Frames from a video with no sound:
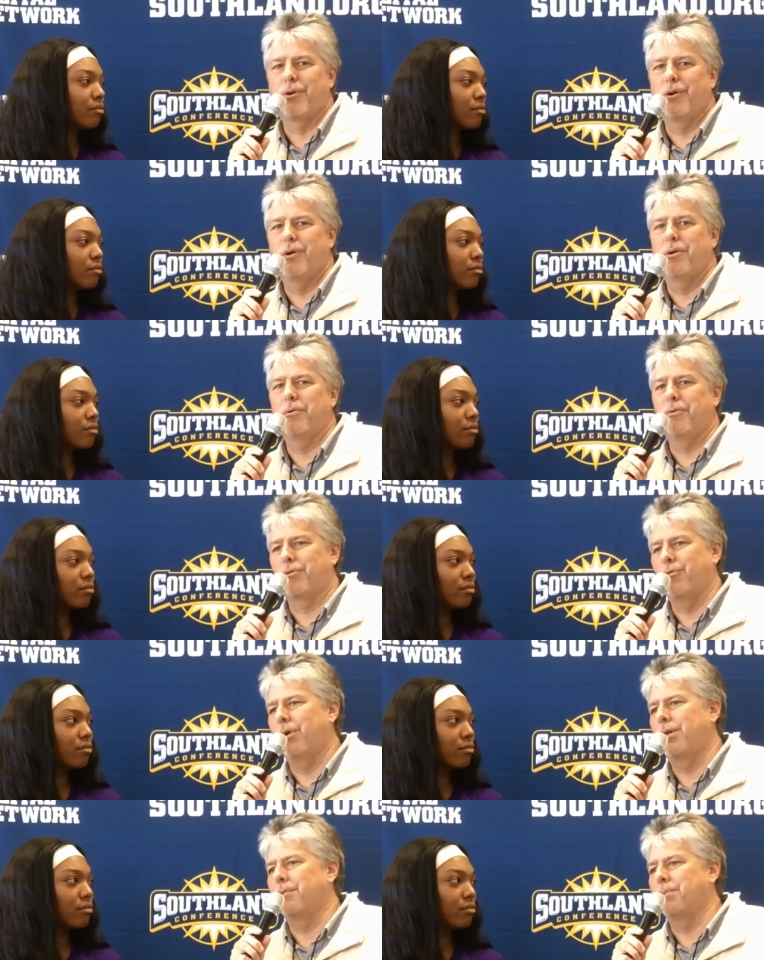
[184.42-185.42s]
Speaker 1: her, with the
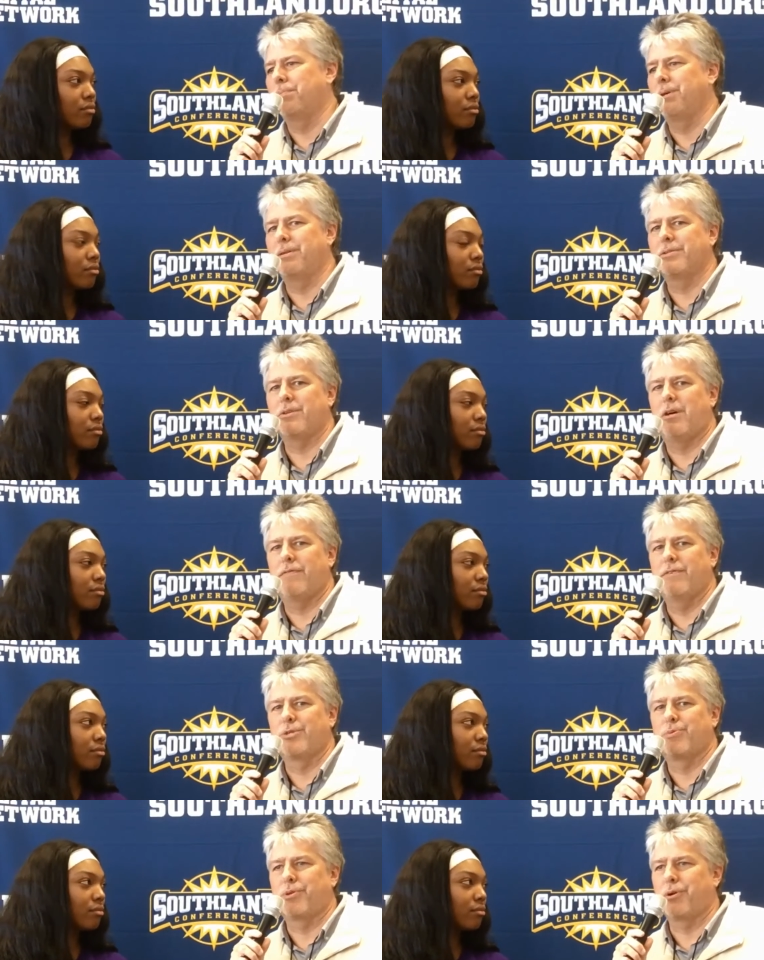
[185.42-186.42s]
way that we play this
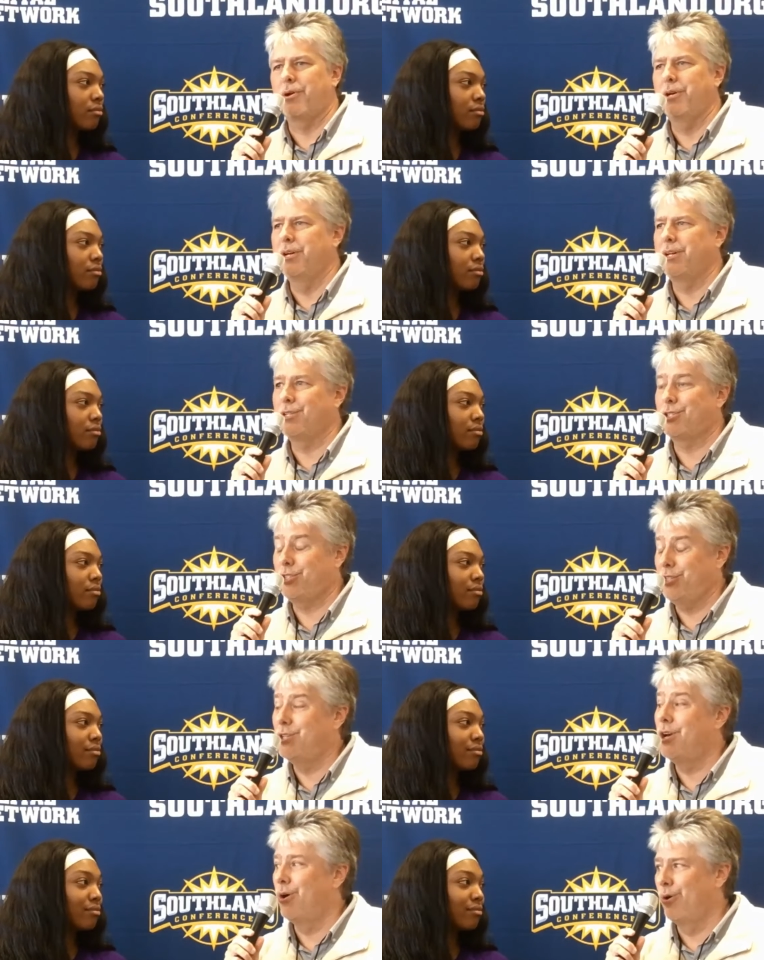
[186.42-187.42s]
offense, with her hitting. She
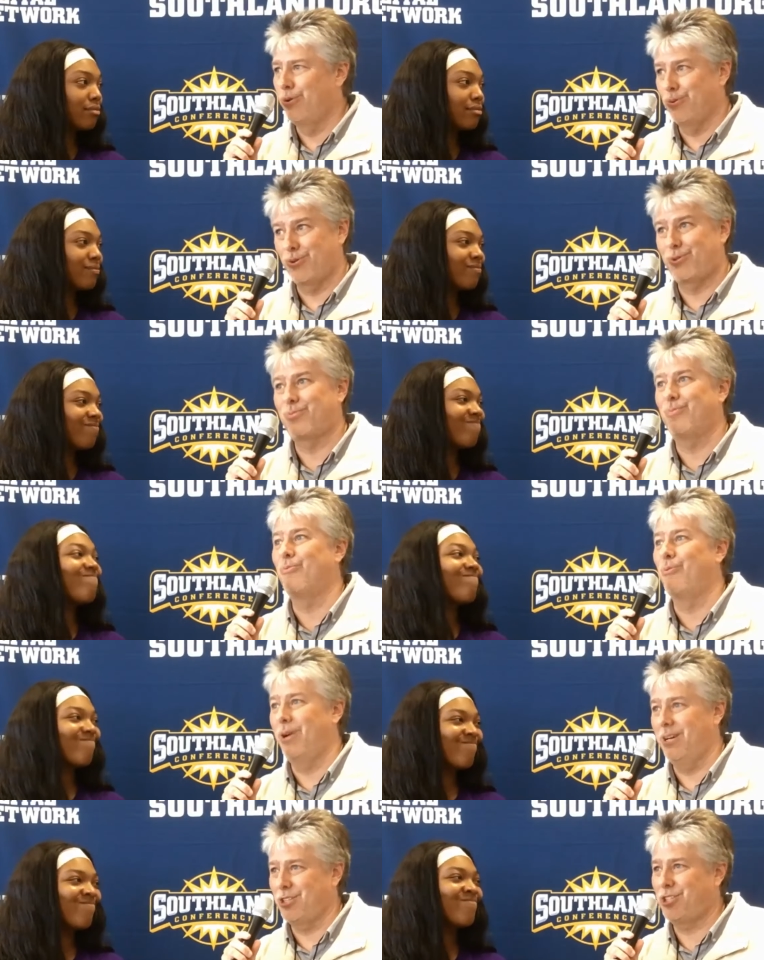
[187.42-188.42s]
knows
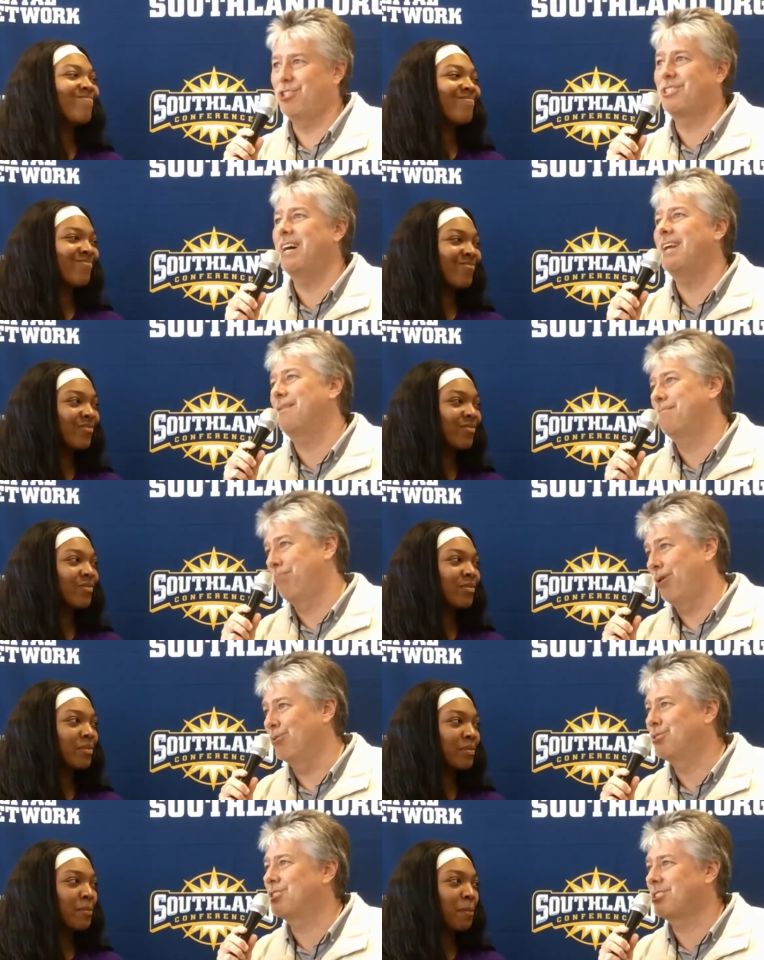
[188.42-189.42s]
what she's getting
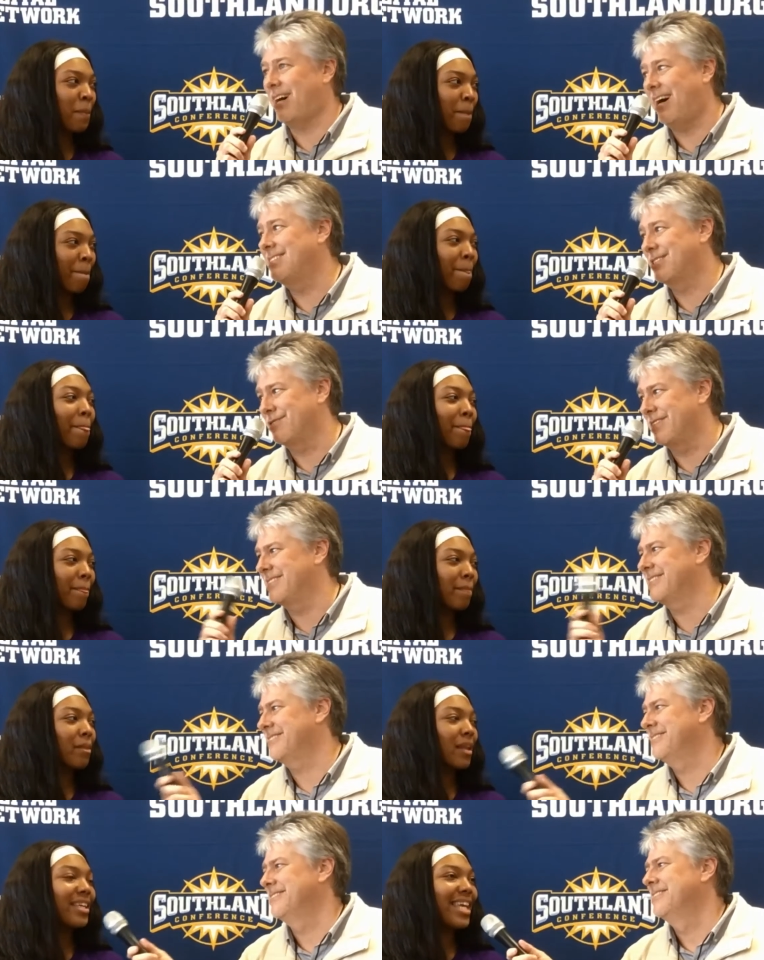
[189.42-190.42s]
both sides of it.
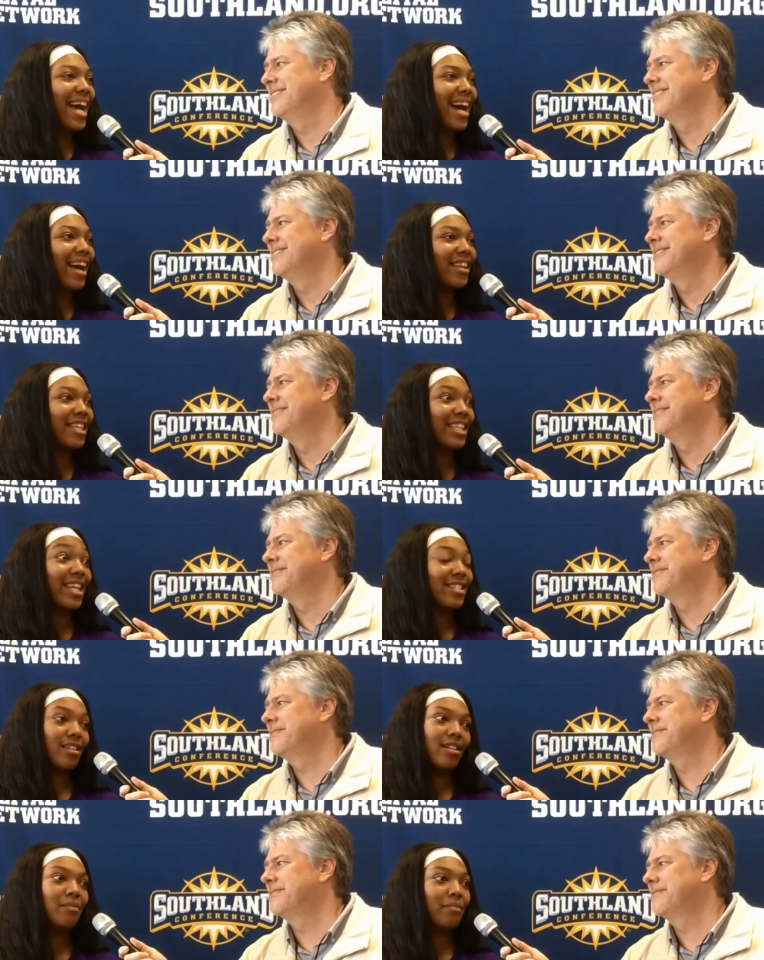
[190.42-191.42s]
Speaker 2: Yeah, I think
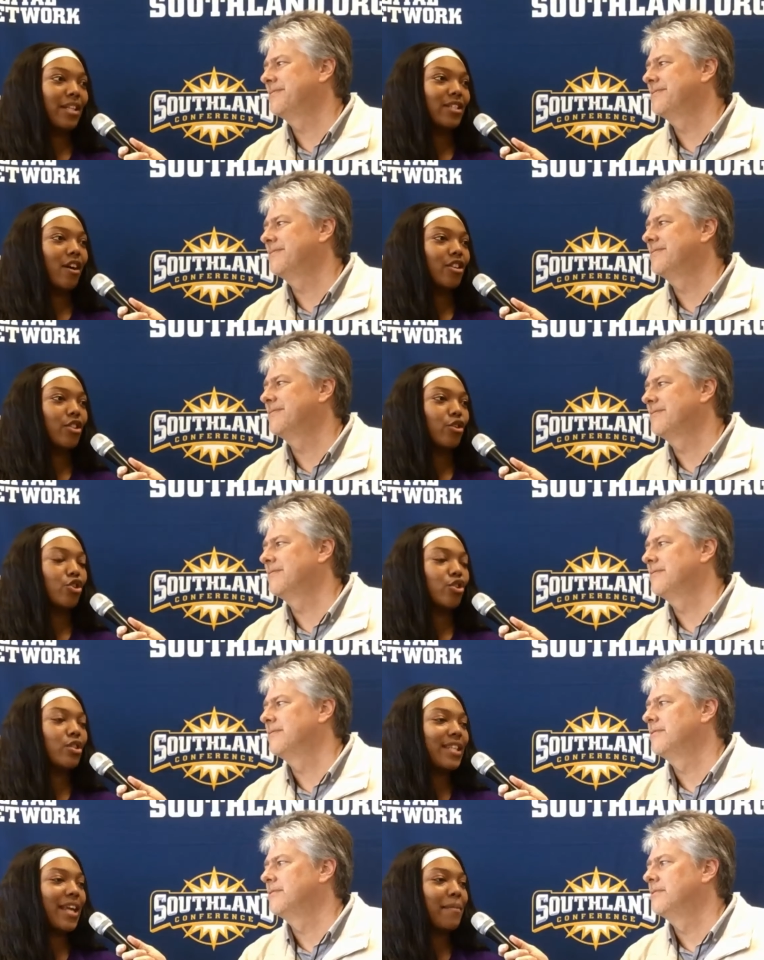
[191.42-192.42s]
that's um that's also a
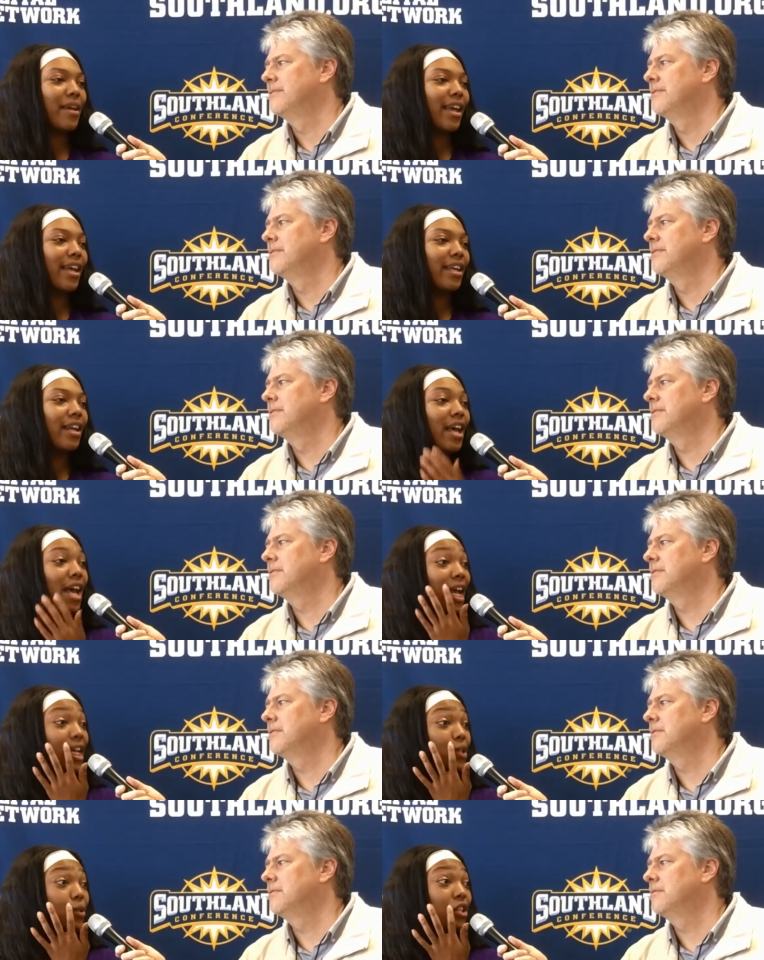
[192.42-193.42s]
true statement, and
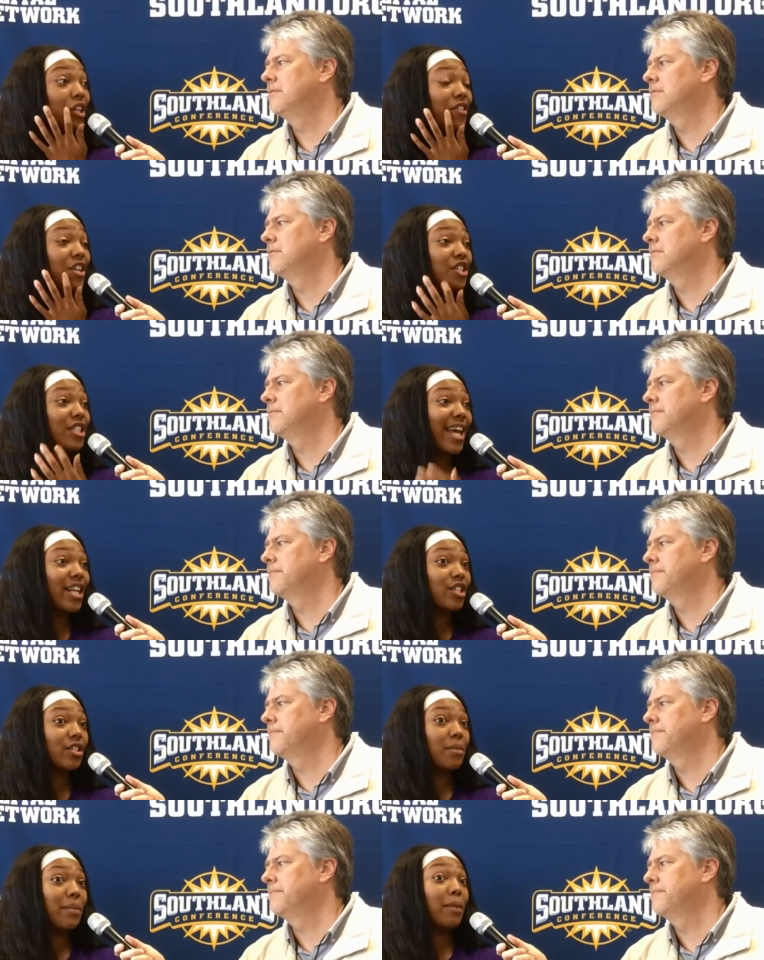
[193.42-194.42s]
it's really good that she's
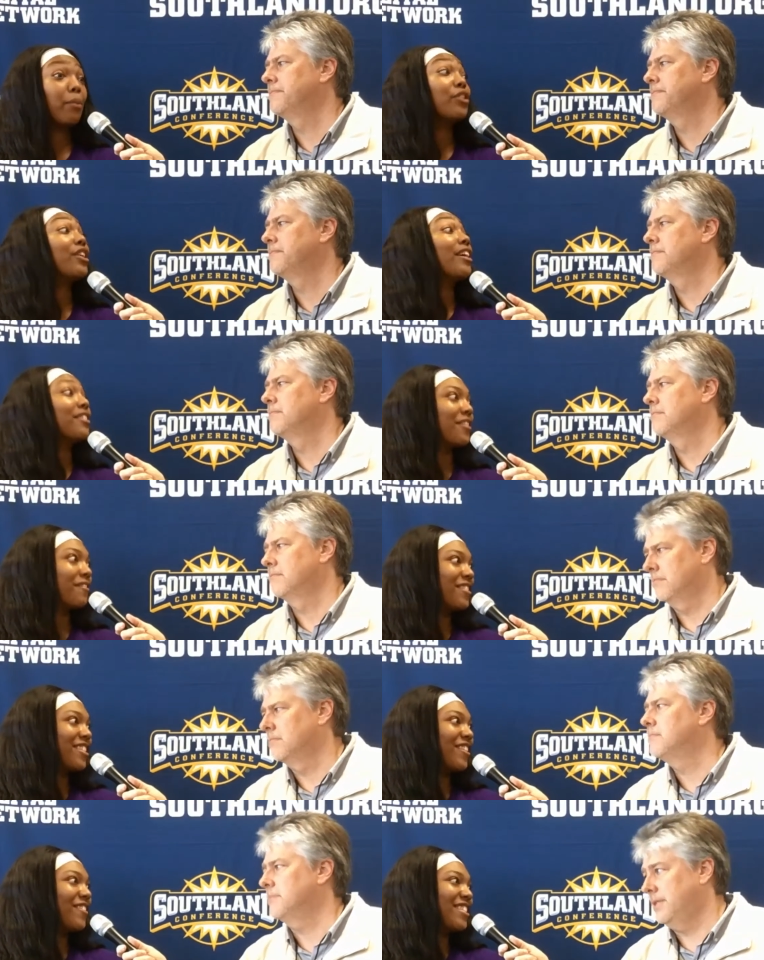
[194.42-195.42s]
actually being productive
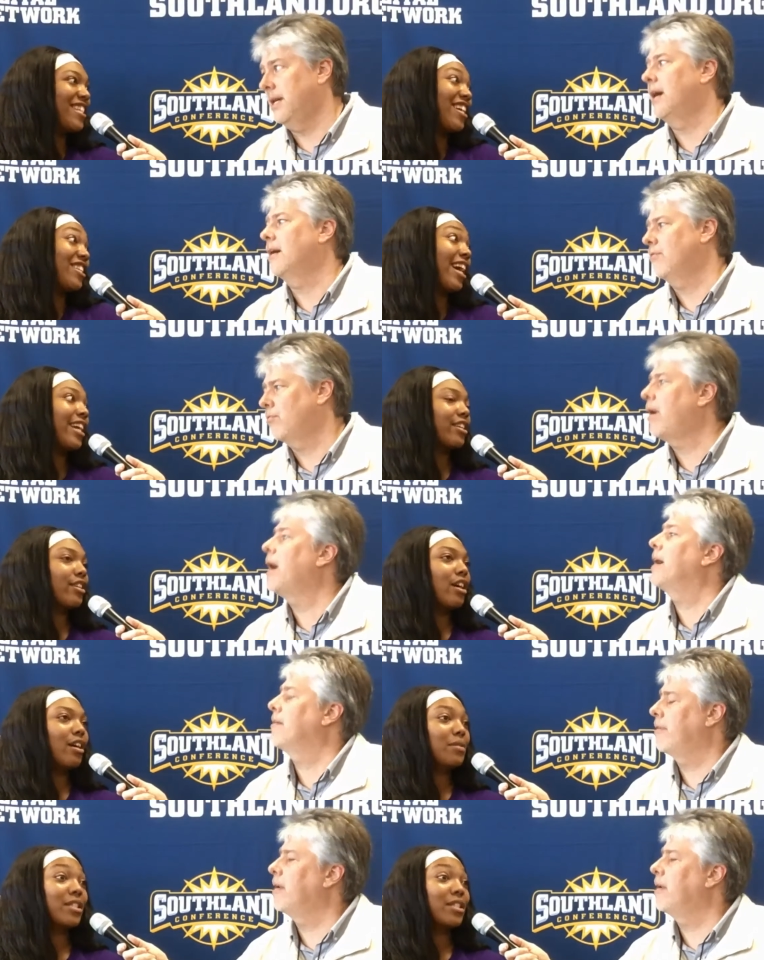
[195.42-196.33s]
too. It's not like uh,